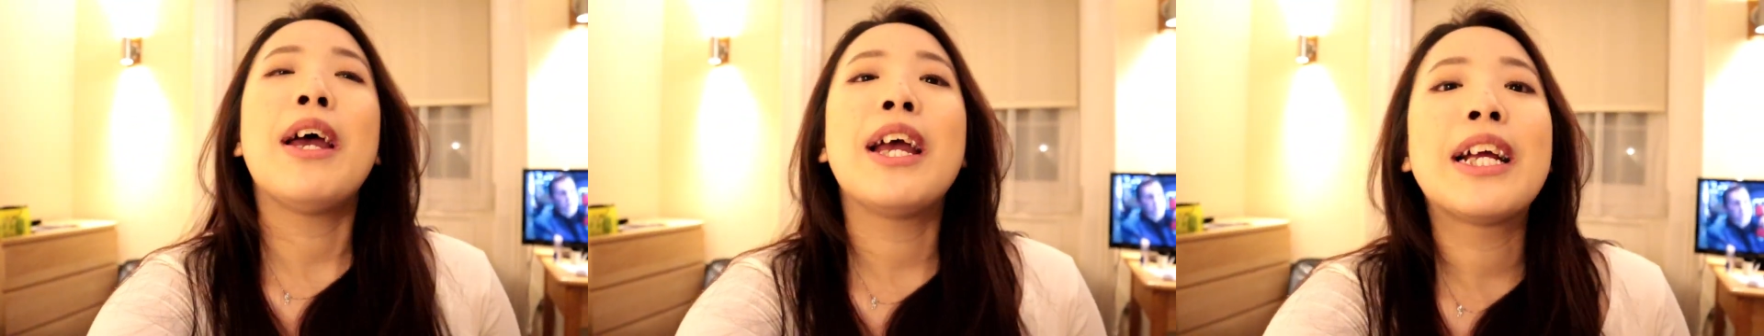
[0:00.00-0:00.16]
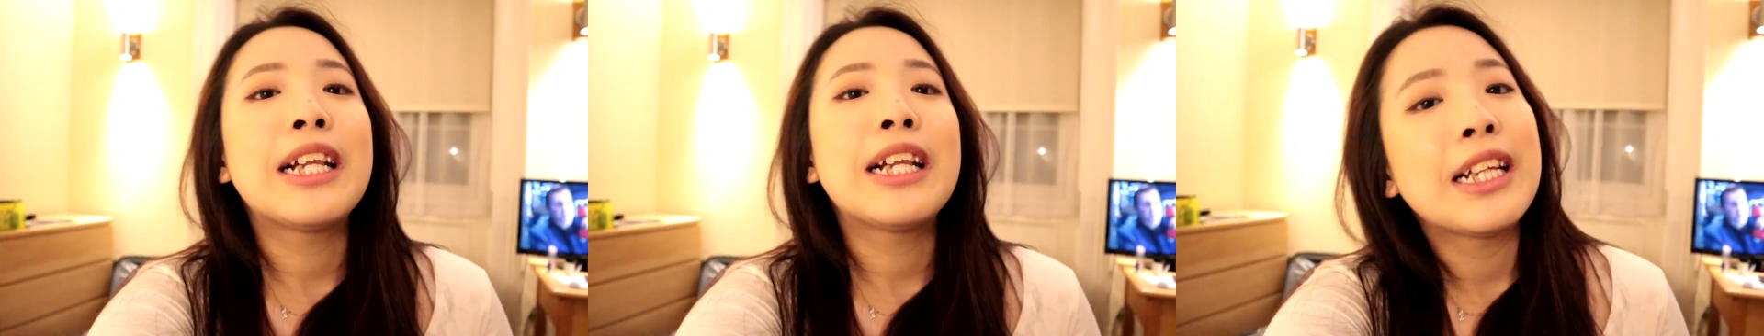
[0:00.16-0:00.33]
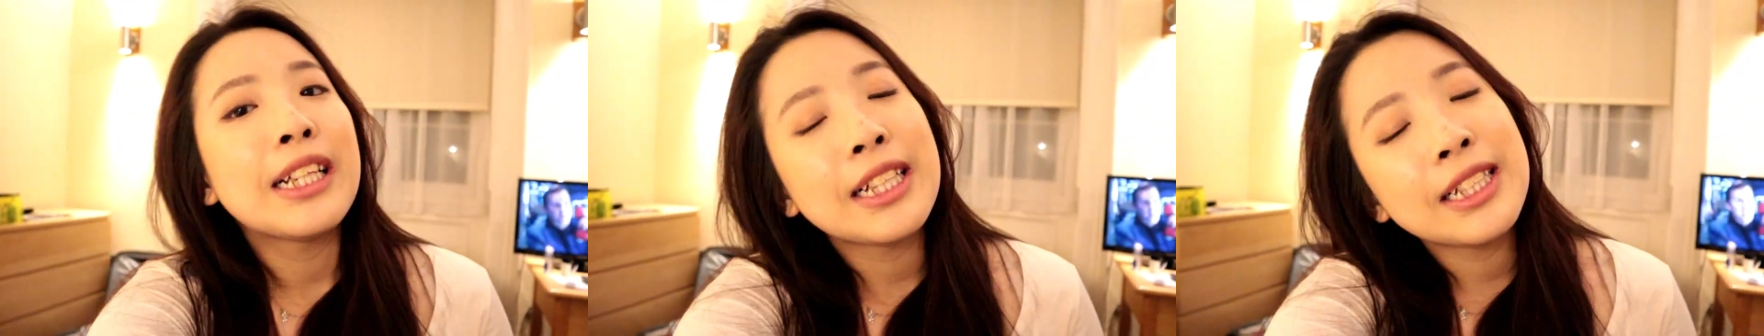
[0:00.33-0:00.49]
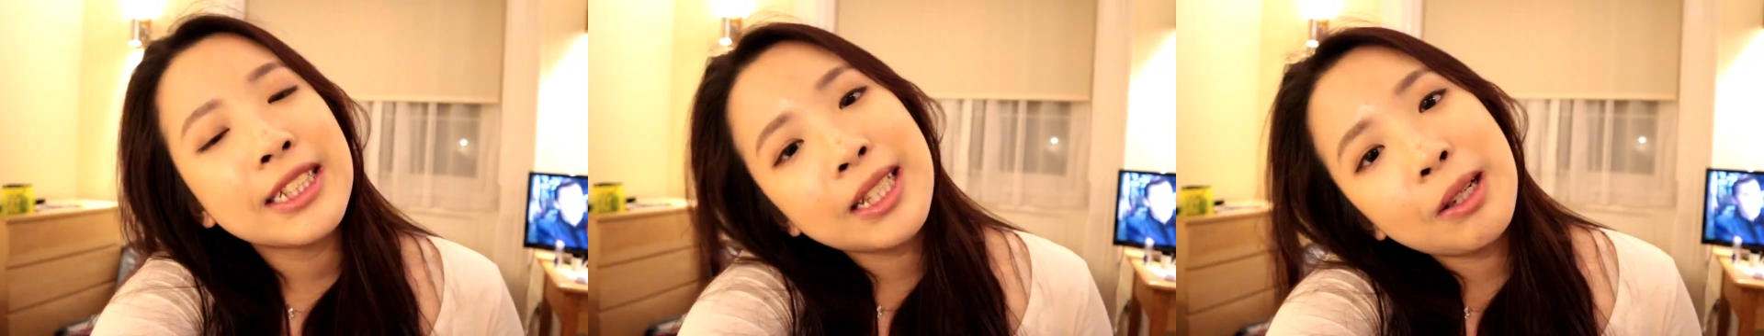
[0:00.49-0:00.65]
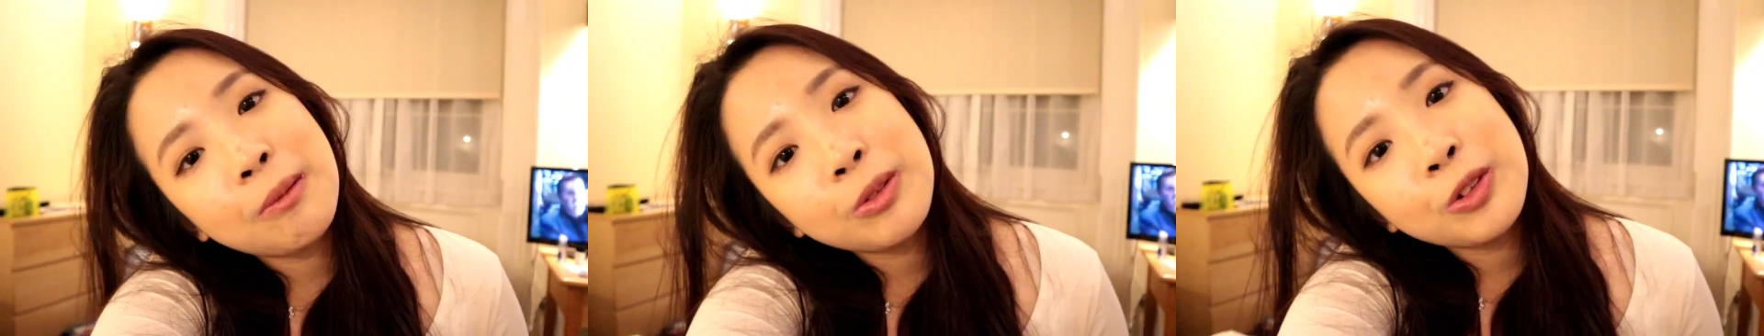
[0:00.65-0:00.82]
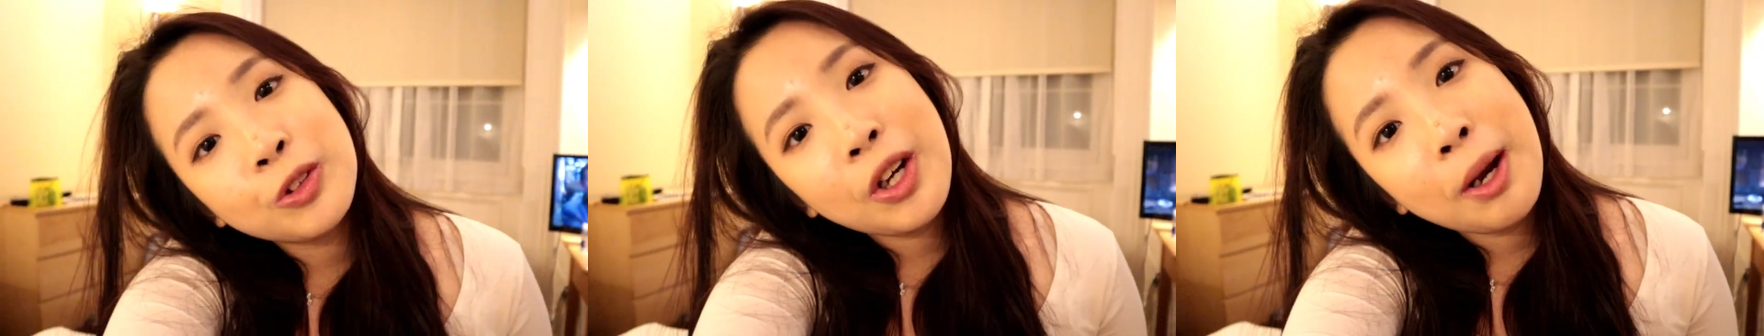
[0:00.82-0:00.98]
and click the
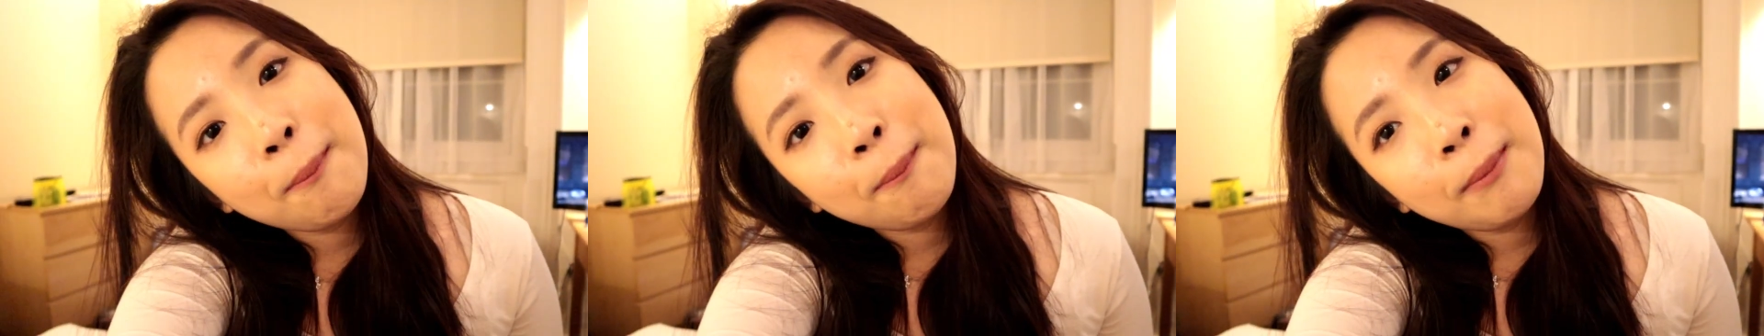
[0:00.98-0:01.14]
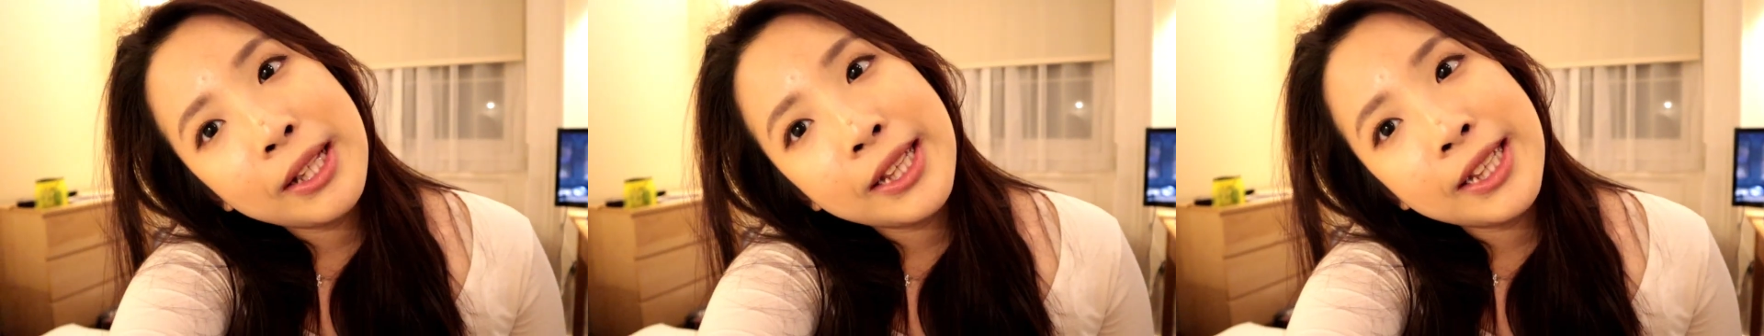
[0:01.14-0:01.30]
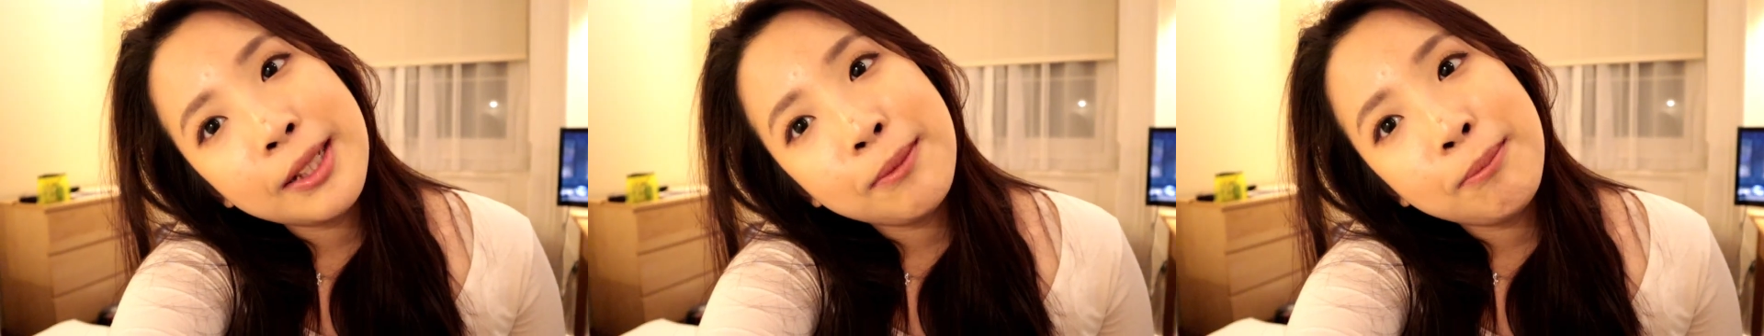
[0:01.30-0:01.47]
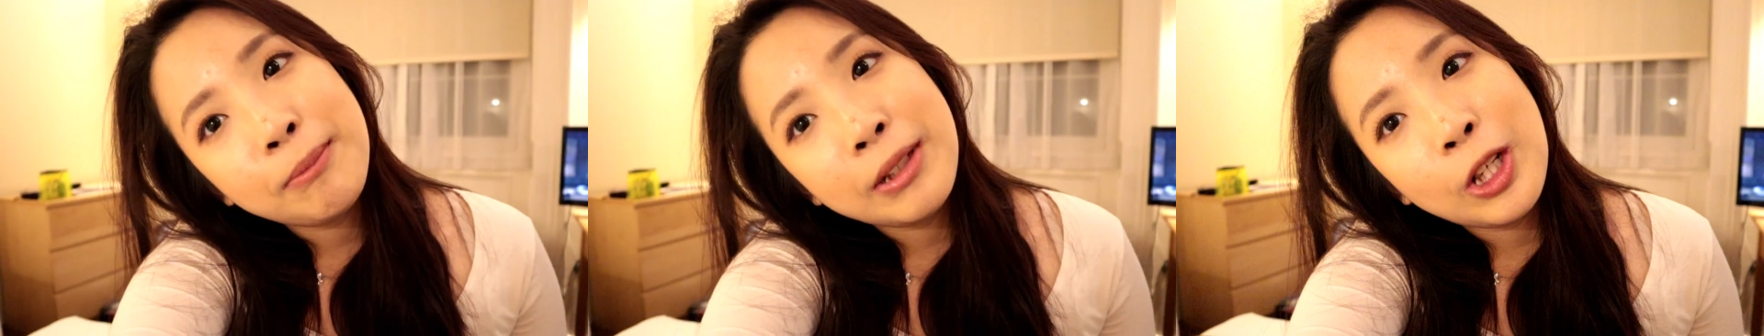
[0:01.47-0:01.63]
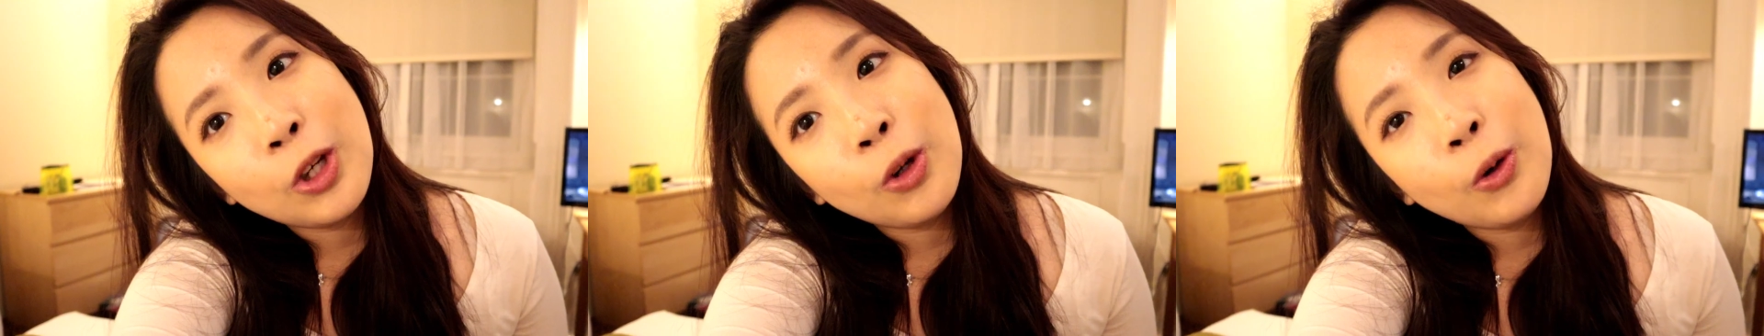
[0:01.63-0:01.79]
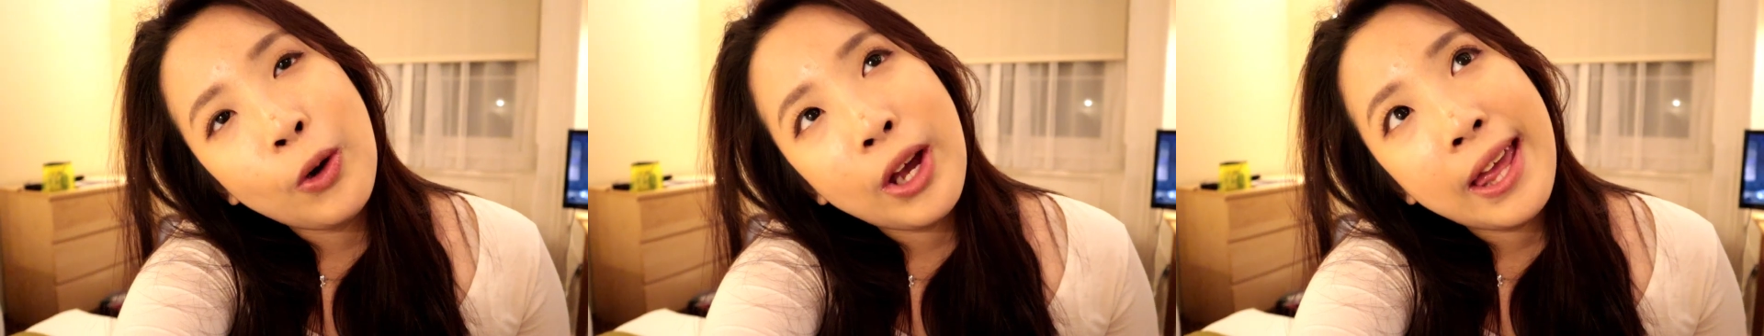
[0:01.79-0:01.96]
subscribe button
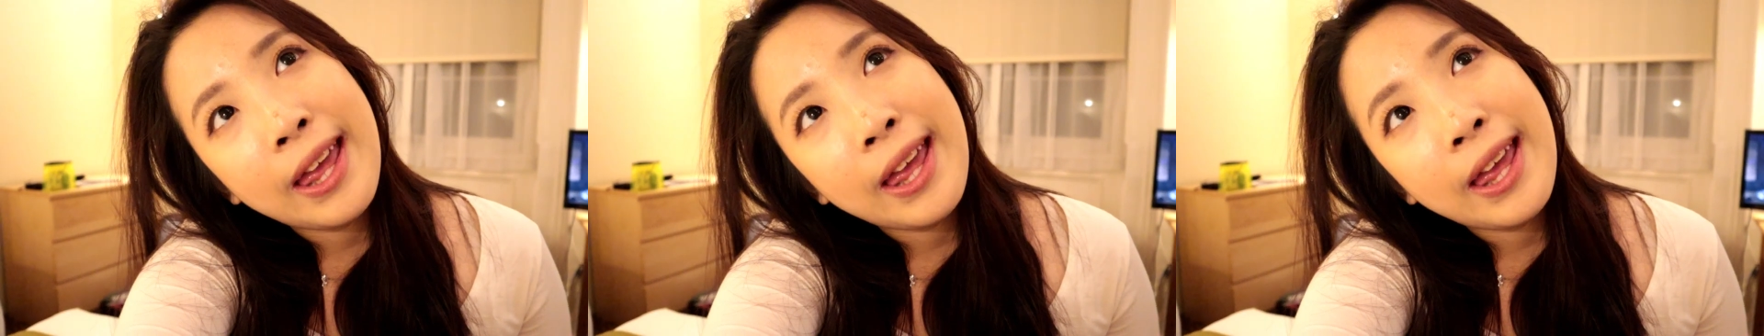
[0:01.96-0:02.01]
below,